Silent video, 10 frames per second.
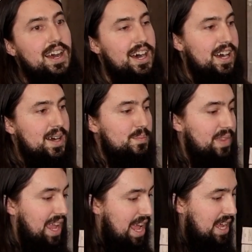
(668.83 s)

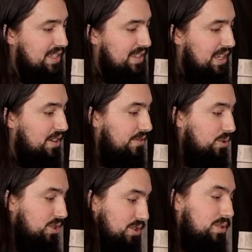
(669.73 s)
And if
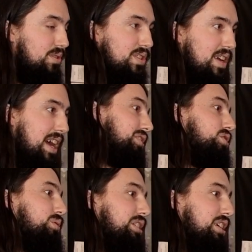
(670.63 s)
you choose to
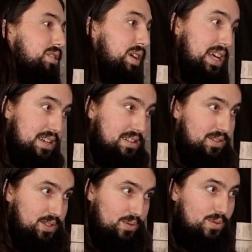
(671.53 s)
actually go ahead
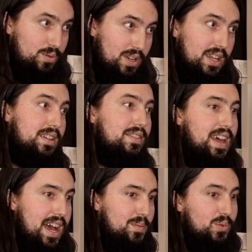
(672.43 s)
and do
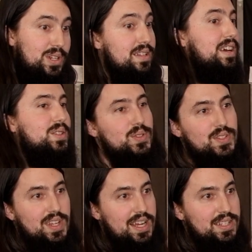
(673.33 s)
that breathe
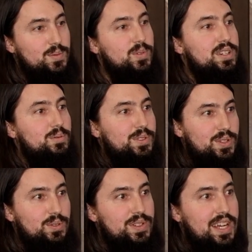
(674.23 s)
exercise, what it will
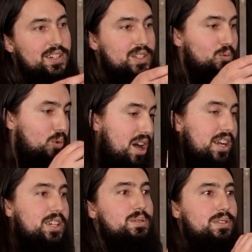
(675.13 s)
do is actually
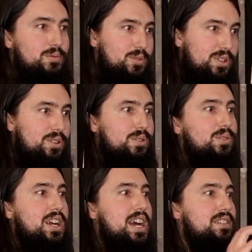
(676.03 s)
walk you
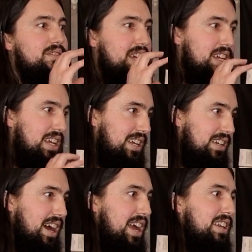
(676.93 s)
through kind of a
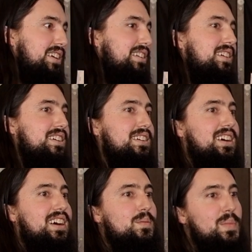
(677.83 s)
guided
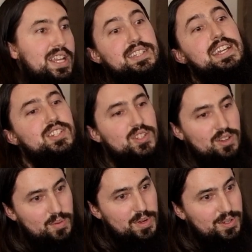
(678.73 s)
meditation
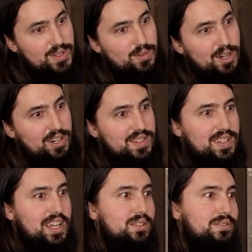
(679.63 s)
almost, where it's
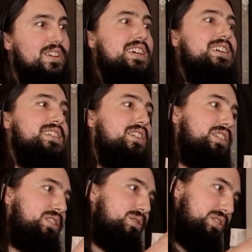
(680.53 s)
kind of
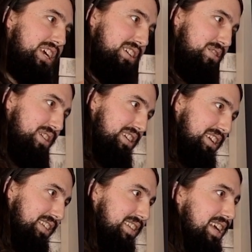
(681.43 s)
telling you, okay, go ahead and
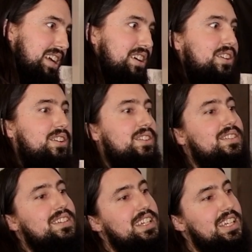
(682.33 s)
exhale,